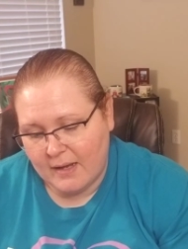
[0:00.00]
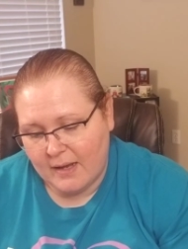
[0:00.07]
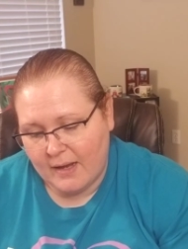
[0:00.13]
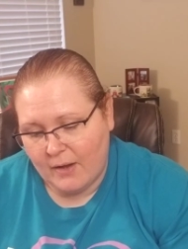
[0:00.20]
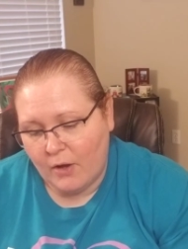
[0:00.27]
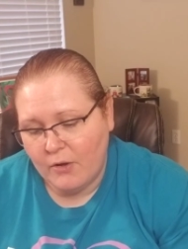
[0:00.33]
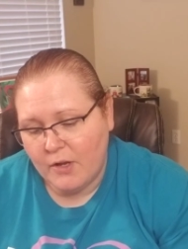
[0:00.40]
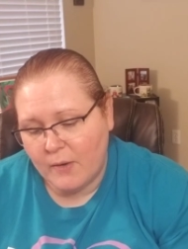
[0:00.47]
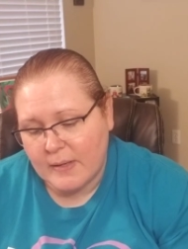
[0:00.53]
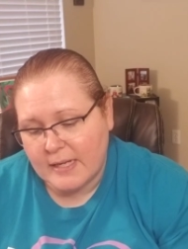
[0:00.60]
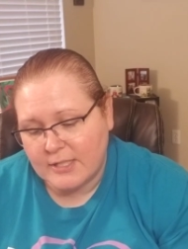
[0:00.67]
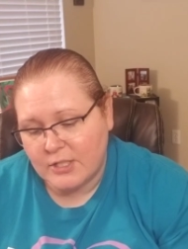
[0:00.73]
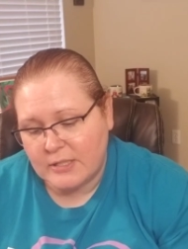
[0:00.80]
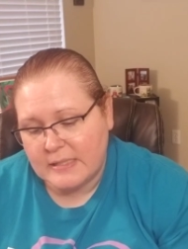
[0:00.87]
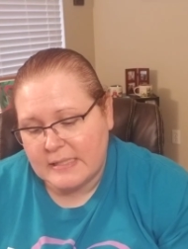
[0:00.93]
Oh no, it
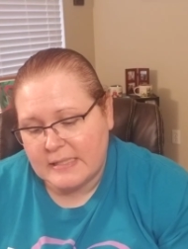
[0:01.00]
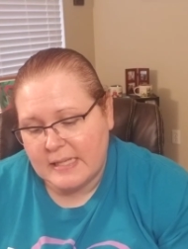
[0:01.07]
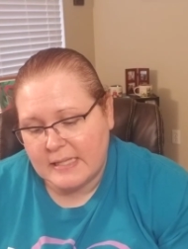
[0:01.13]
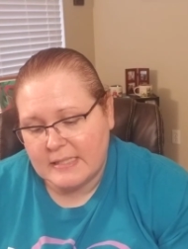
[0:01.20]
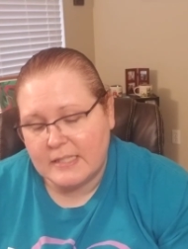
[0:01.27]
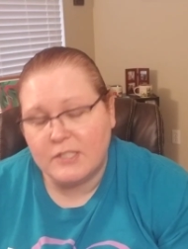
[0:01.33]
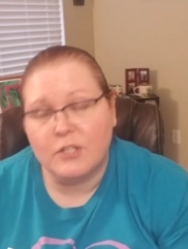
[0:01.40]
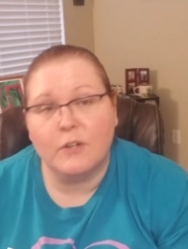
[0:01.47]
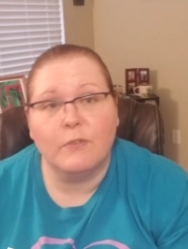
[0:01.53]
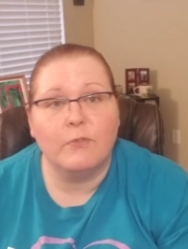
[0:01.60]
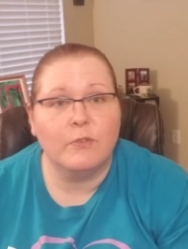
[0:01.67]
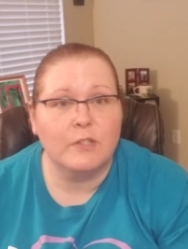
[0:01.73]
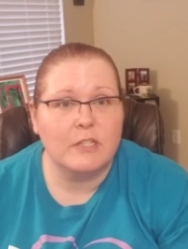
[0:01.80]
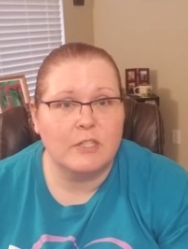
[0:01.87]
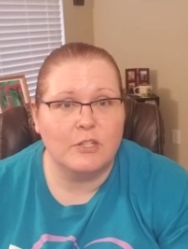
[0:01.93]
actually says this her
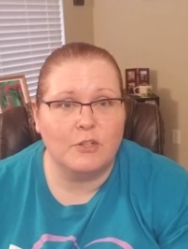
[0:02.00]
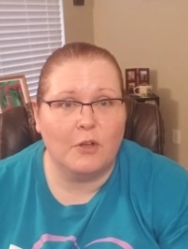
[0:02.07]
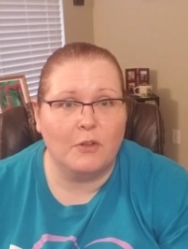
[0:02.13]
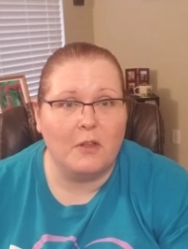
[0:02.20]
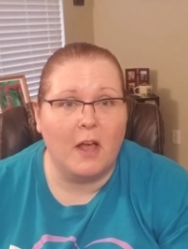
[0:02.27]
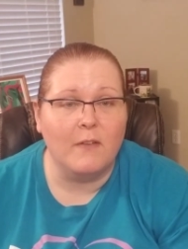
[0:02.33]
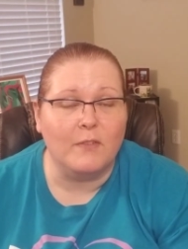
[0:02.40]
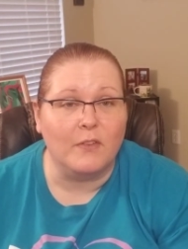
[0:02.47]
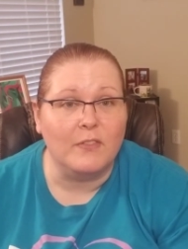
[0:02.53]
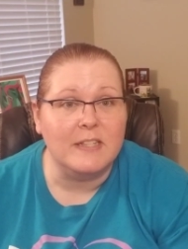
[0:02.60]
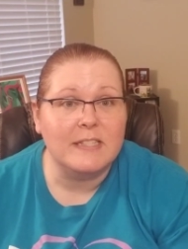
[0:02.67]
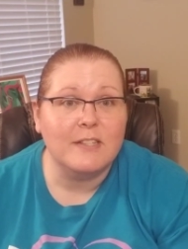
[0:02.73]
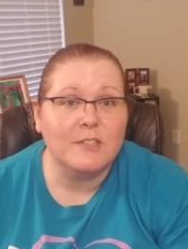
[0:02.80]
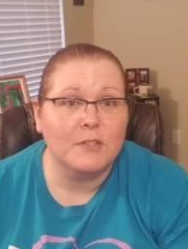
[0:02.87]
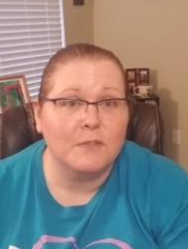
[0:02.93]
first adult novel.
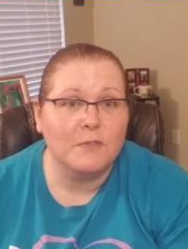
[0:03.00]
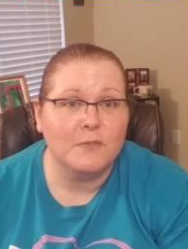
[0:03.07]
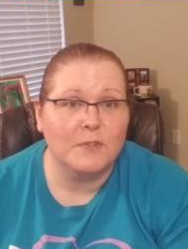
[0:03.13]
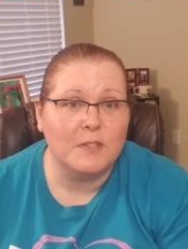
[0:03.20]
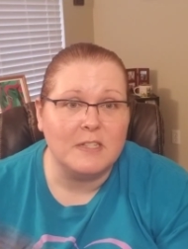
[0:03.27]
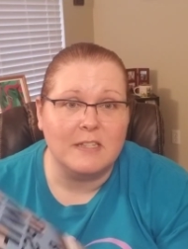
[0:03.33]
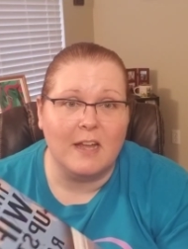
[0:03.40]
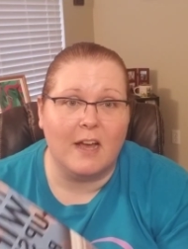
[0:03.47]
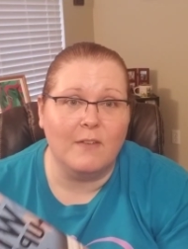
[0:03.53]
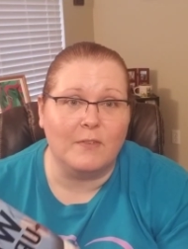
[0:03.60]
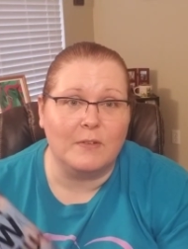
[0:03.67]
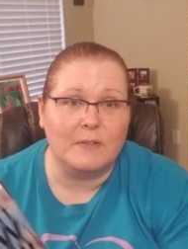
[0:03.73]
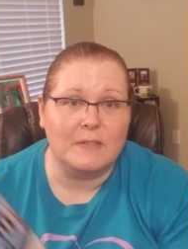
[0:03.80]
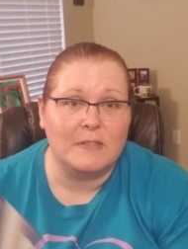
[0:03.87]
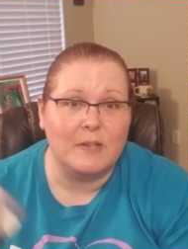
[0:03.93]
This is her first
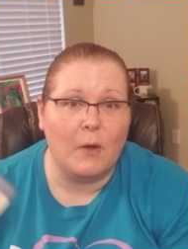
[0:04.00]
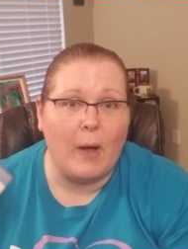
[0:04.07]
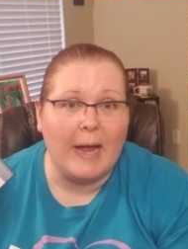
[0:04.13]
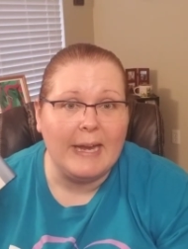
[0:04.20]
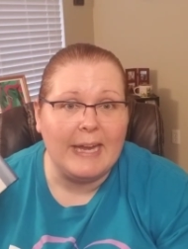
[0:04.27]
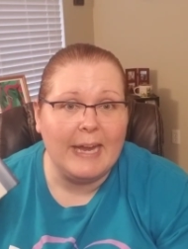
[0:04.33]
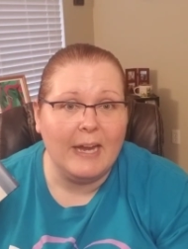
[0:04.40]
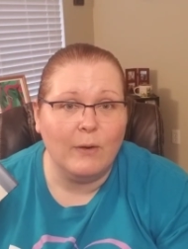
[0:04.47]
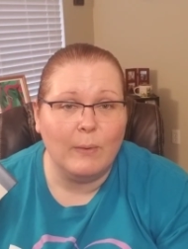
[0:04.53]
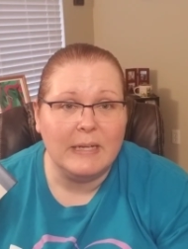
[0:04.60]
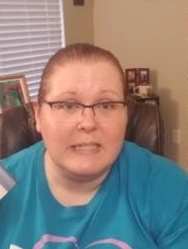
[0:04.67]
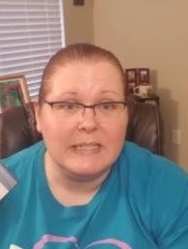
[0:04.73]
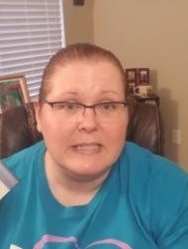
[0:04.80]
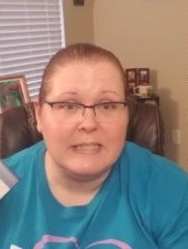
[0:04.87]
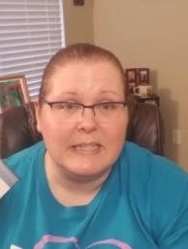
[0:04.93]
novel, so I can't
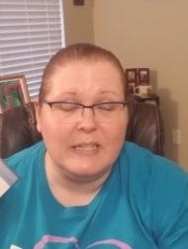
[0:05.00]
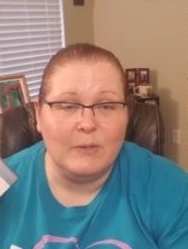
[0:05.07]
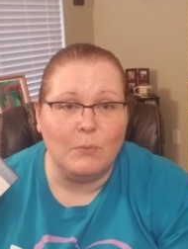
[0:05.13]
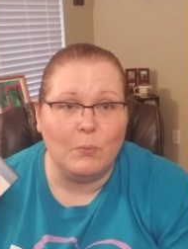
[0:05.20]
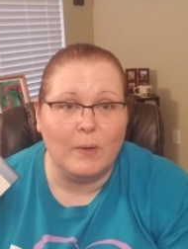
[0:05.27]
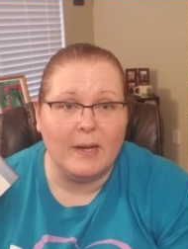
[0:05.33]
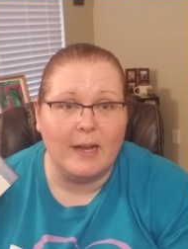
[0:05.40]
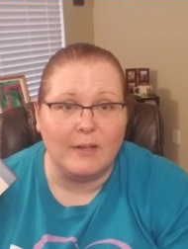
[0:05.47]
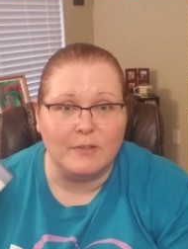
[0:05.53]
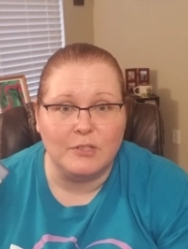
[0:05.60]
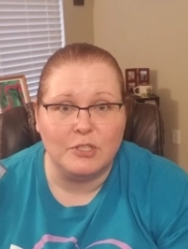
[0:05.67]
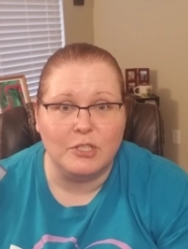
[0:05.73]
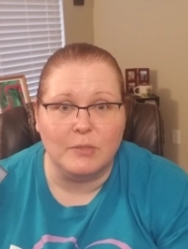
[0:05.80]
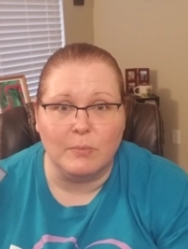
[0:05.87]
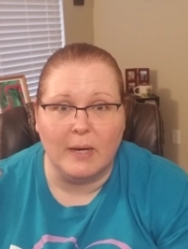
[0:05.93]
wait to see what else
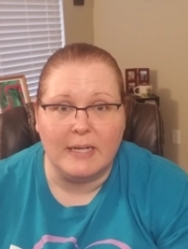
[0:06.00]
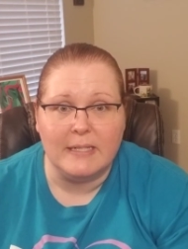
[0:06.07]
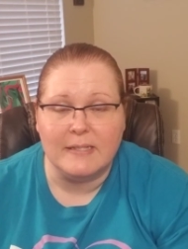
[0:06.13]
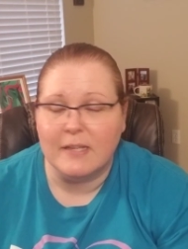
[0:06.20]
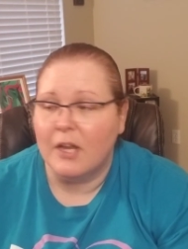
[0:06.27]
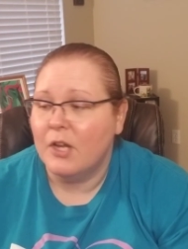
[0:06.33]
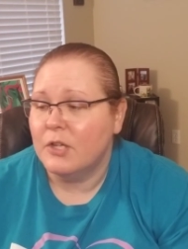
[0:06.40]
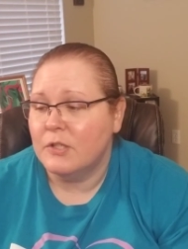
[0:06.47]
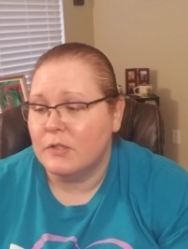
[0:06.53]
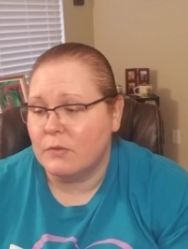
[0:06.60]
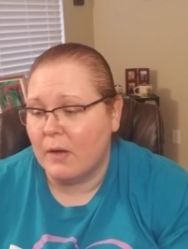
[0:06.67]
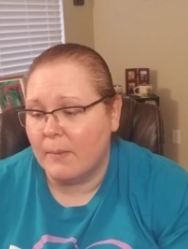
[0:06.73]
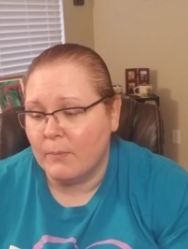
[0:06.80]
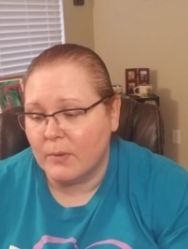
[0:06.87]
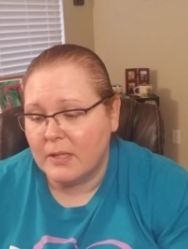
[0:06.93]
she writes.
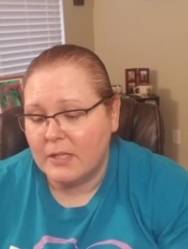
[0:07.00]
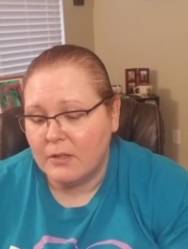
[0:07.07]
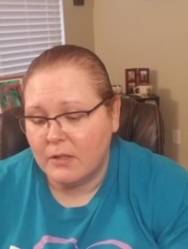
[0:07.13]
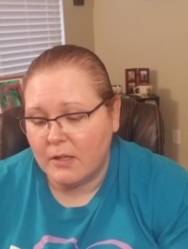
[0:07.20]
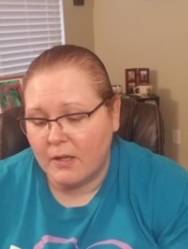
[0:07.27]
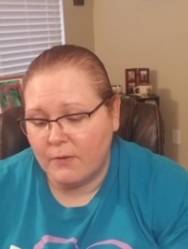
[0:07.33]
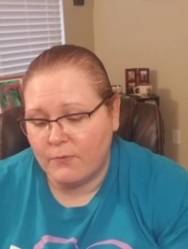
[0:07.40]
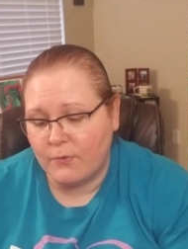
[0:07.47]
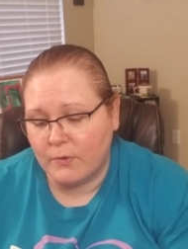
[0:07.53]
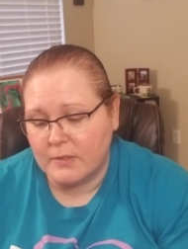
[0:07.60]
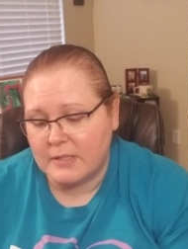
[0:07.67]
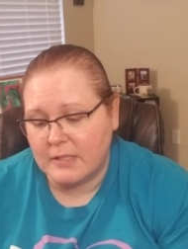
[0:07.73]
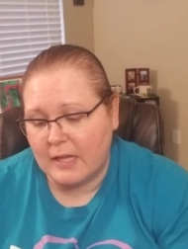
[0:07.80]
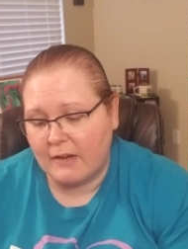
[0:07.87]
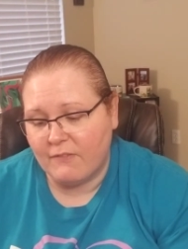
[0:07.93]
So I'm really looking
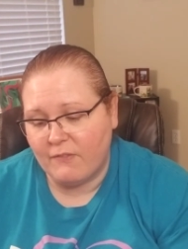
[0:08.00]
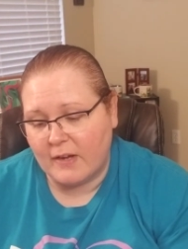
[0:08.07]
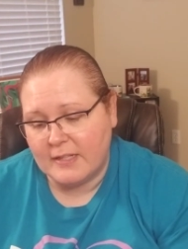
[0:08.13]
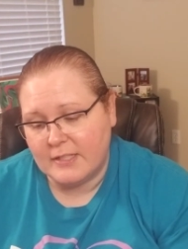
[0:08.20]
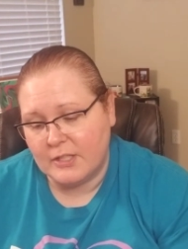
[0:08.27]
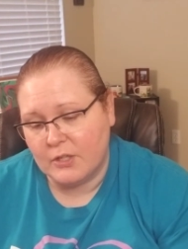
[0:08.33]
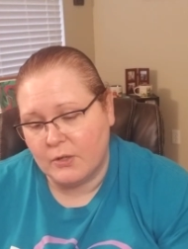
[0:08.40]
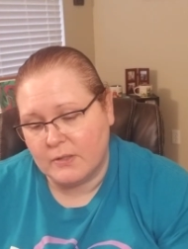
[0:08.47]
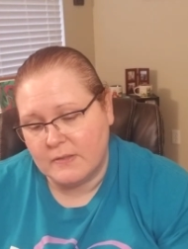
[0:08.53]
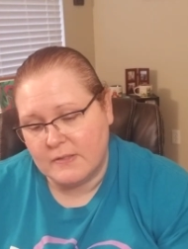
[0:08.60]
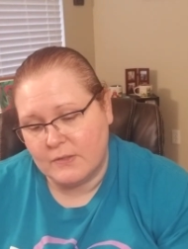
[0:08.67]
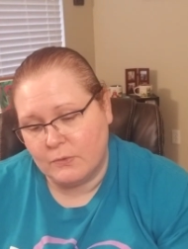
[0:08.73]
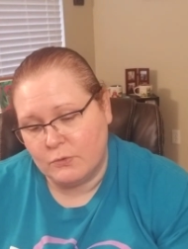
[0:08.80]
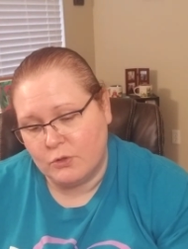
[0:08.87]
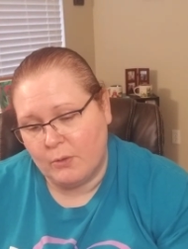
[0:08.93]
forward to like finding her on
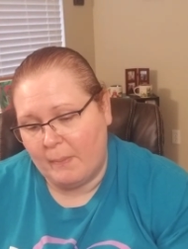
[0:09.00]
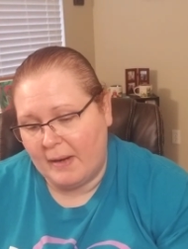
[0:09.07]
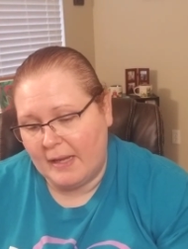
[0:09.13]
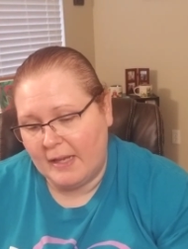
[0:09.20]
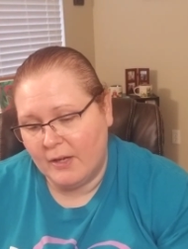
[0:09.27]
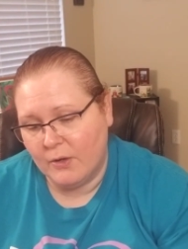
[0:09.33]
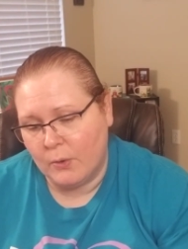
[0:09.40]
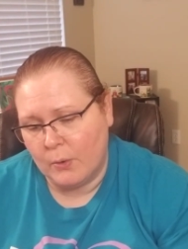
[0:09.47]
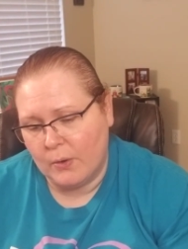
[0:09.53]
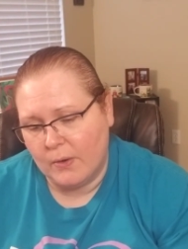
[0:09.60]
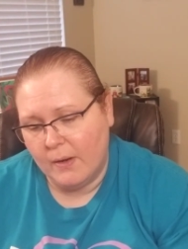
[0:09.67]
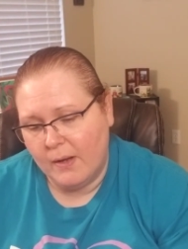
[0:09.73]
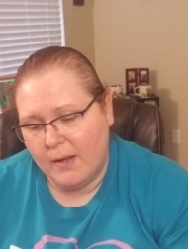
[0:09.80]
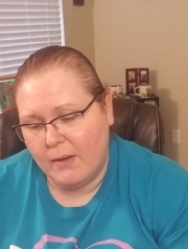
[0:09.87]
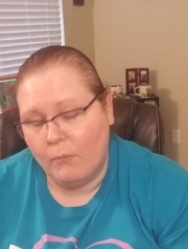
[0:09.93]
social media
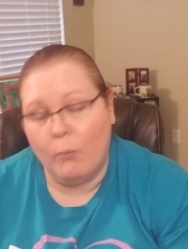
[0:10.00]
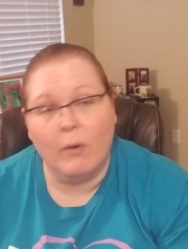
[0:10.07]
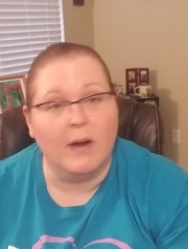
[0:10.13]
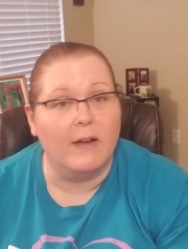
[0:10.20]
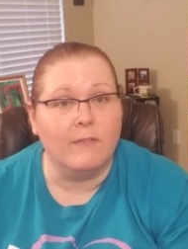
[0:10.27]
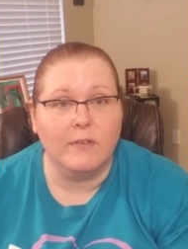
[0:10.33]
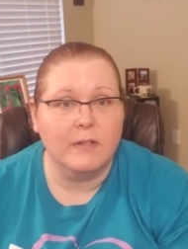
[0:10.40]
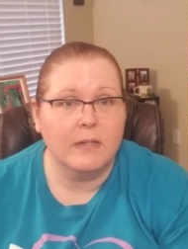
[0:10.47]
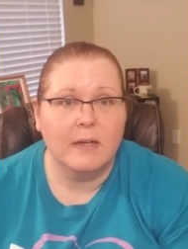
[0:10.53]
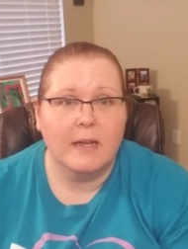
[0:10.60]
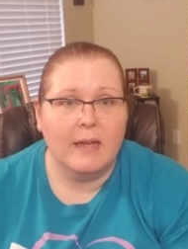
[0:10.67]
or wherever